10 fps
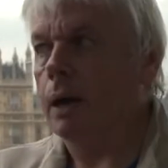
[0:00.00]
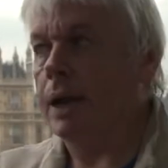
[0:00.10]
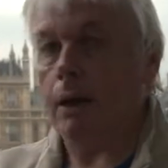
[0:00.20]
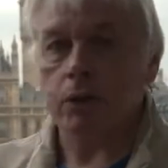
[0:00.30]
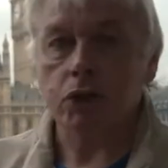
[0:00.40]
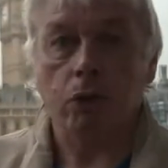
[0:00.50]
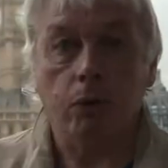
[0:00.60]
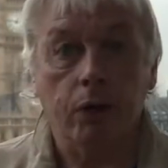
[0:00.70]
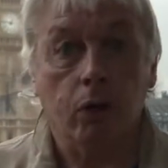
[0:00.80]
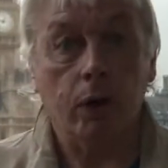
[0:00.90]
now
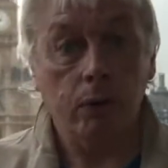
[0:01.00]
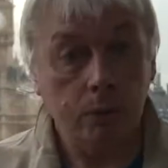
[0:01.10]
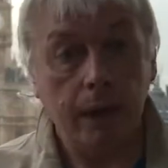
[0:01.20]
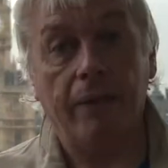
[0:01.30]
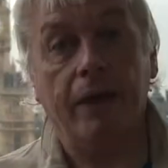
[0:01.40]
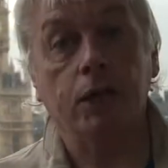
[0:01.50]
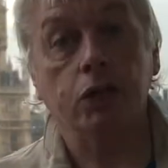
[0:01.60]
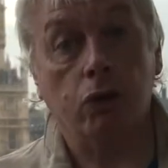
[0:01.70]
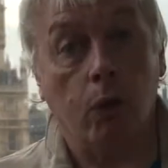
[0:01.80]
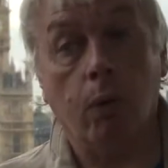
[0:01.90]
control the oil, and they
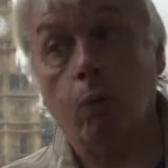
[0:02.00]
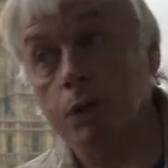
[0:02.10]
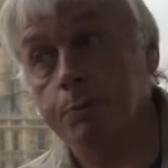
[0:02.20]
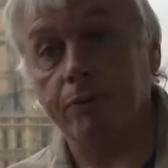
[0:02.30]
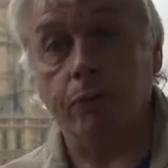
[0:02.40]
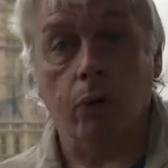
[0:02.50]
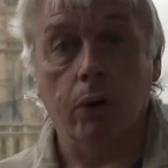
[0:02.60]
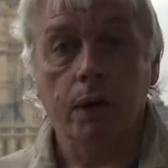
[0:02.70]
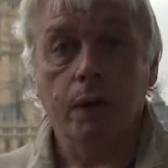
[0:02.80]
control what was before